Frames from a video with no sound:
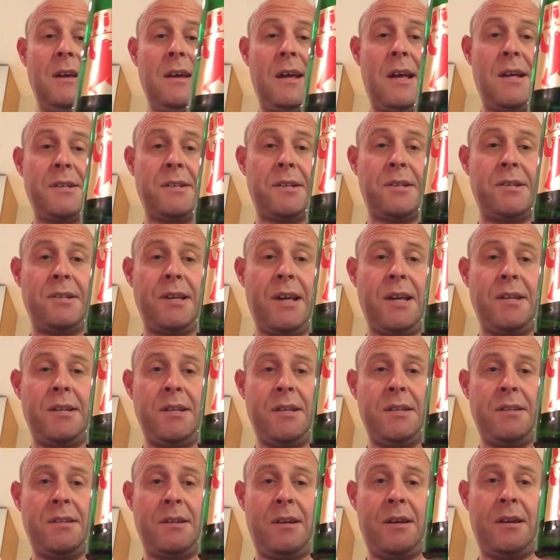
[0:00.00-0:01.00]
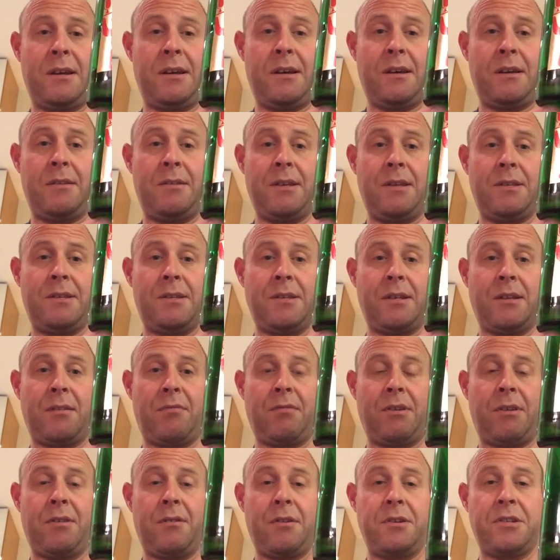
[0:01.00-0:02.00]
As I stated, uh, this is a
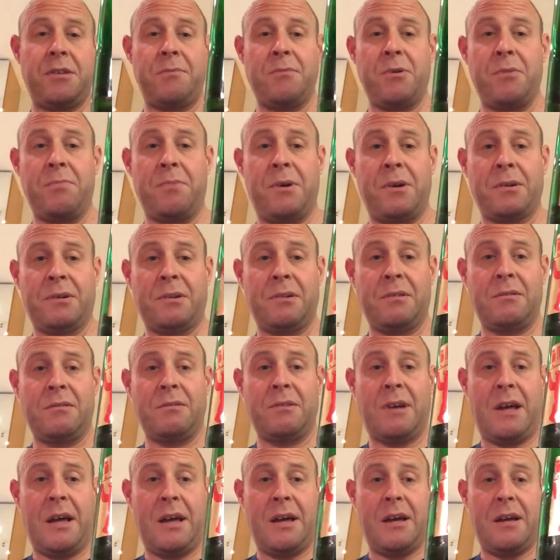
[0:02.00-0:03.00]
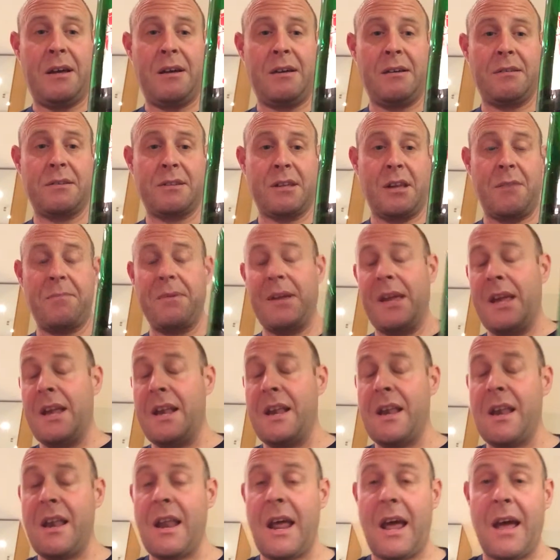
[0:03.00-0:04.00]
330ml bottle, uh, it's coming
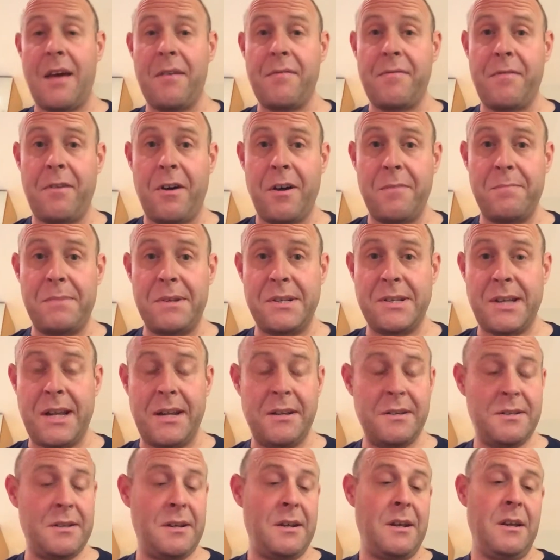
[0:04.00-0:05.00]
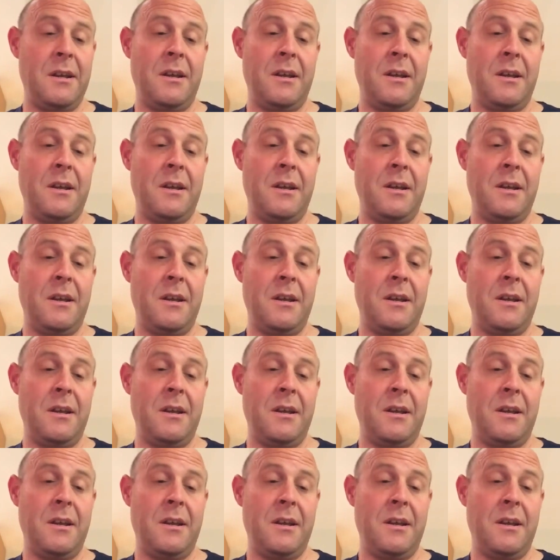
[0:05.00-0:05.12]
in at 5%.